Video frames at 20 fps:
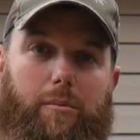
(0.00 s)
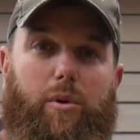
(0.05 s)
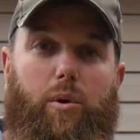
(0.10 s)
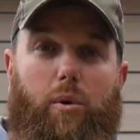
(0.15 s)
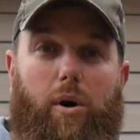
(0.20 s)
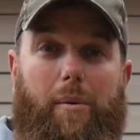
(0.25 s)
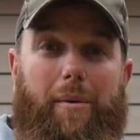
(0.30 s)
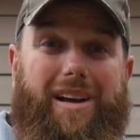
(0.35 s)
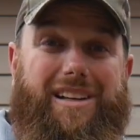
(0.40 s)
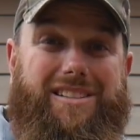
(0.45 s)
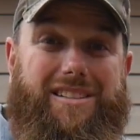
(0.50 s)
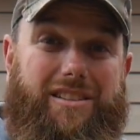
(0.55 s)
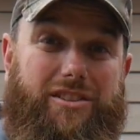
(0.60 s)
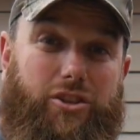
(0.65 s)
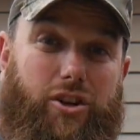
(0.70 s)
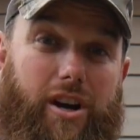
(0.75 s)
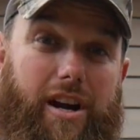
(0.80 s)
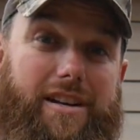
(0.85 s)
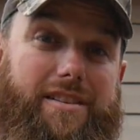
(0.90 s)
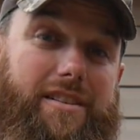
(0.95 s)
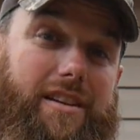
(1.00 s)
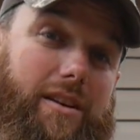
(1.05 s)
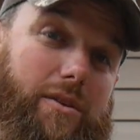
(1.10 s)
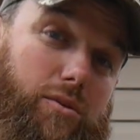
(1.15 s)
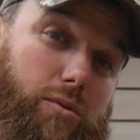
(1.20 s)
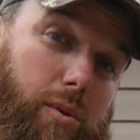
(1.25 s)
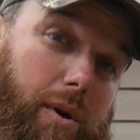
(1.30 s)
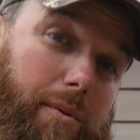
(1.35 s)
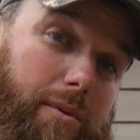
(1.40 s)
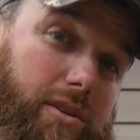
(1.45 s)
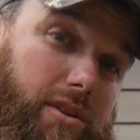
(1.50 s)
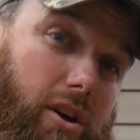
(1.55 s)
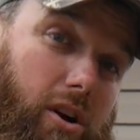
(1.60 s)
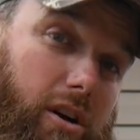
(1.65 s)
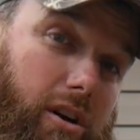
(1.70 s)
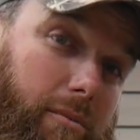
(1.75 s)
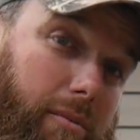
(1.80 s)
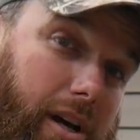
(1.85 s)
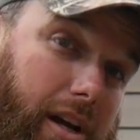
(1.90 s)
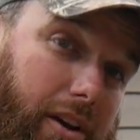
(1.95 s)
But what makes this crazy is we was
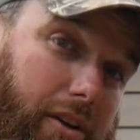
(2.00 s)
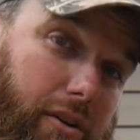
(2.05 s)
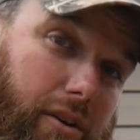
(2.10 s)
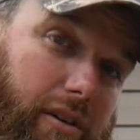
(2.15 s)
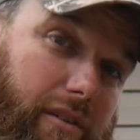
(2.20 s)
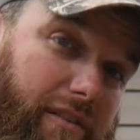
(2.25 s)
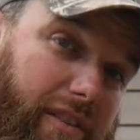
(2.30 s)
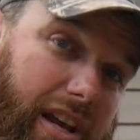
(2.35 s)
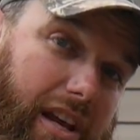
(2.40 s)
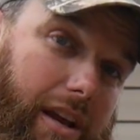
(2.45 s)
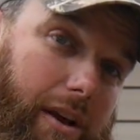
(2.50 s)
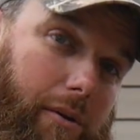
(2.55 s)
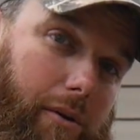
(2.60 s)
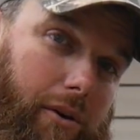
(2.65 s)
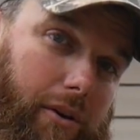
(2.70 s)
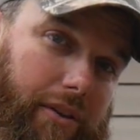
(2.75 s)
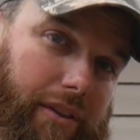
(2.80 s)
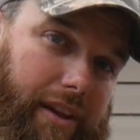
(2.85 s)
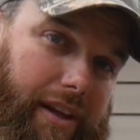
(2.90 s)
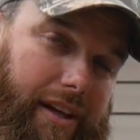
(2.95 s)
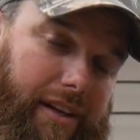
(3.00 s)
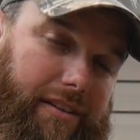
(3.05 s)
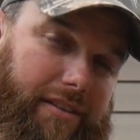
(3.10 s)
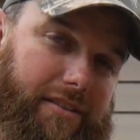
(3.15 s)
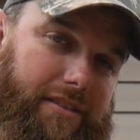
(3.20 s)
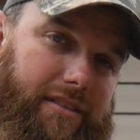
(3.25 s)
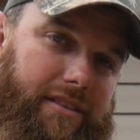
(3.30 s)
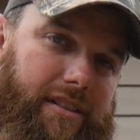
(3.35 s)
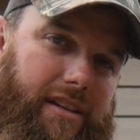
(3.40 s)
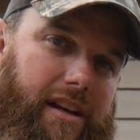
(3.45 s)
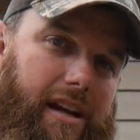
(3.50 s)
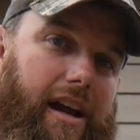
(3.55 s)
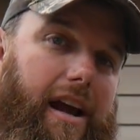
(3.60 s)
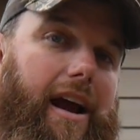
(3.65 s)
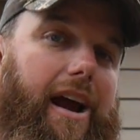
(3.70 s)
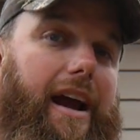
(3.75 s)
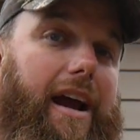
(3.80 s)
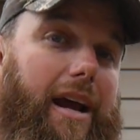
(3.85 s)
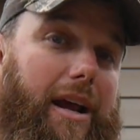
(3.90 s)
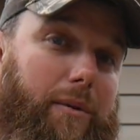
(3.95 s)
talking about doing a video on this,
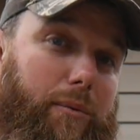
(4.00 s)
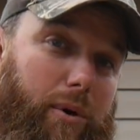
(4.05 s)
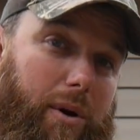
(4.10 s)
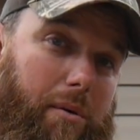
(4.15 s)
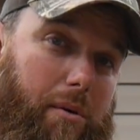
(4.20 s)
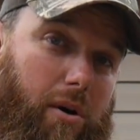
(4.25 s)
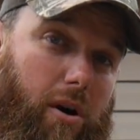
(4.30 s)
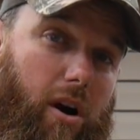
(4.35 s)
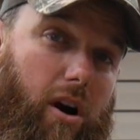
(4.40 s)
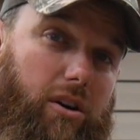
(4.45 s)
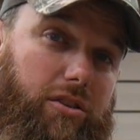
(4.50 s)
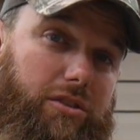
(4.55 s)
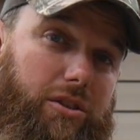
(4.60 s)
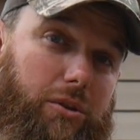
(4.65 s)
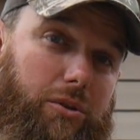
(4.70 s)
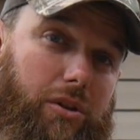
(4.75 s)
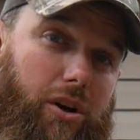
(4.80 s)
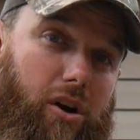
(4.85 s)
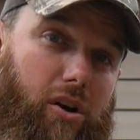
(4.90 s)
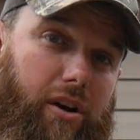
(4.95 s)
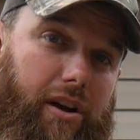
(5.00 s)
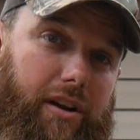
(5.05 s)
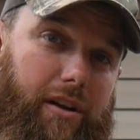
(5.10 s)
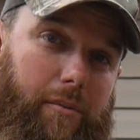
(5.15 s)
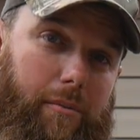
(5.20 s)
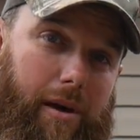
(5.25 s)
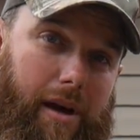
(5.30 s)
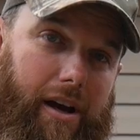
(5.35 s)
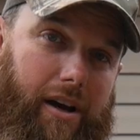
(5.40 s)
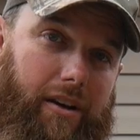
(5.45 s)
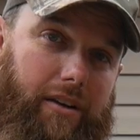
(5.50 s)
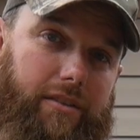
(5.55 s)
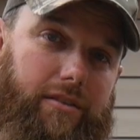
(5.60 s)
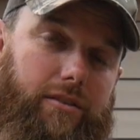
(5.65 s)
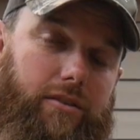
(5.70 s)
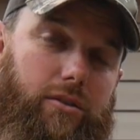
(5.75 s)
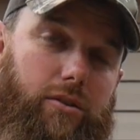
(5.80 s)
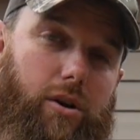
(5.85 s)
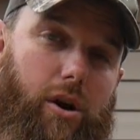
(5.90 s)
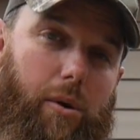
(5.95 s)
and we were also talking about
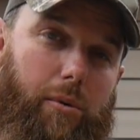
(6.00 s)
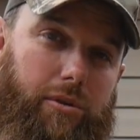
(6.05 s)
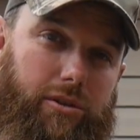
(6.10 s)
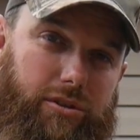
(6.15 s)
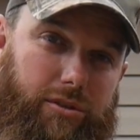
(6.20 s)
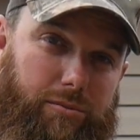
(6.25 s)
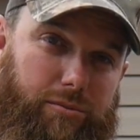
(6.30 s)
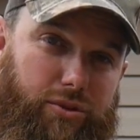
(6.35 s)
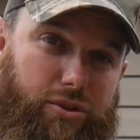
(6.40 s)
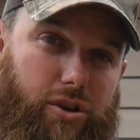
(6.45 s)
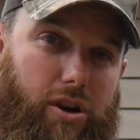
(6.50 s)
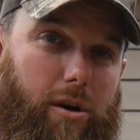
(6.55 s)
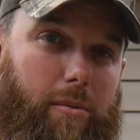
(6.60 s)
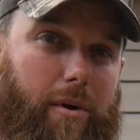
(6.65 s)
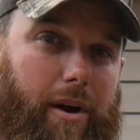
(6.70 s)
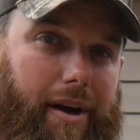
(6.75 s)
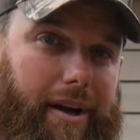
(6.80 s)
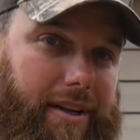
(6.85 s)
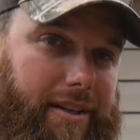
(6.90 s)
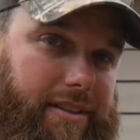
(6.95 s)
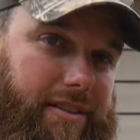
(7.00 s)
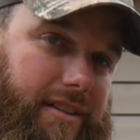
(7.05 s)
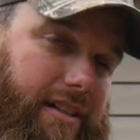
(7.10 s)
growing some strawberries.